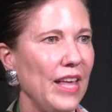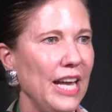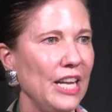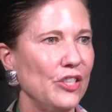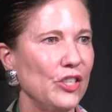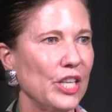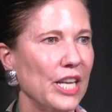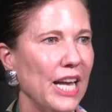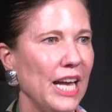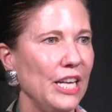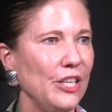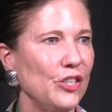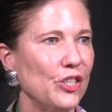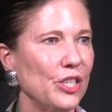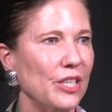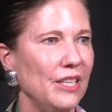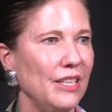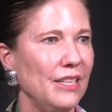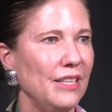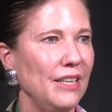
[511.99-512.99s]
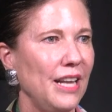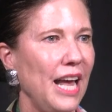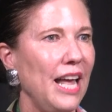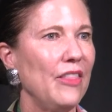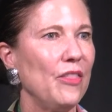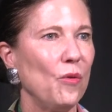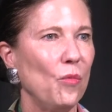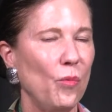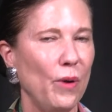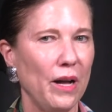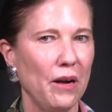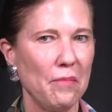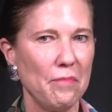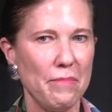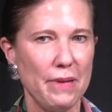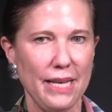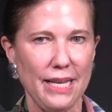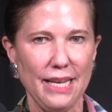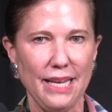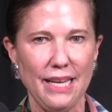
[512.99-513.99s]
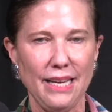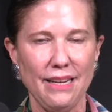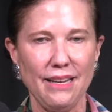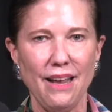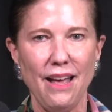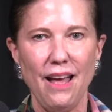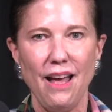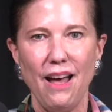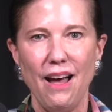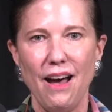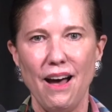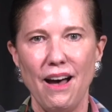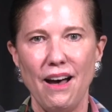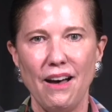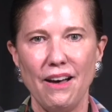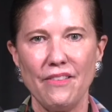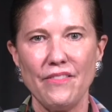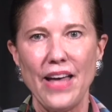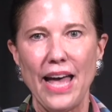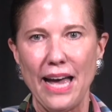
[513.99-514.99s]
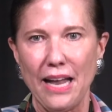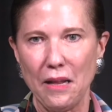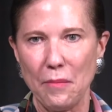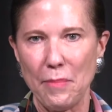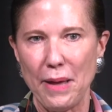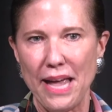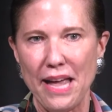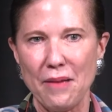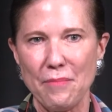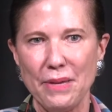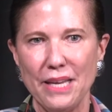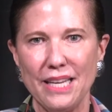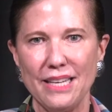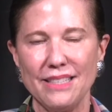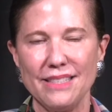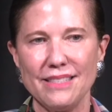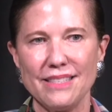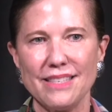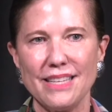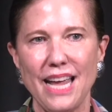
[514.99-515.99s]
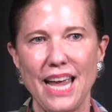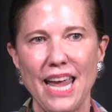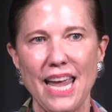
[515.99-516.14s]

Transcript: education, and the well-being of Alabamians.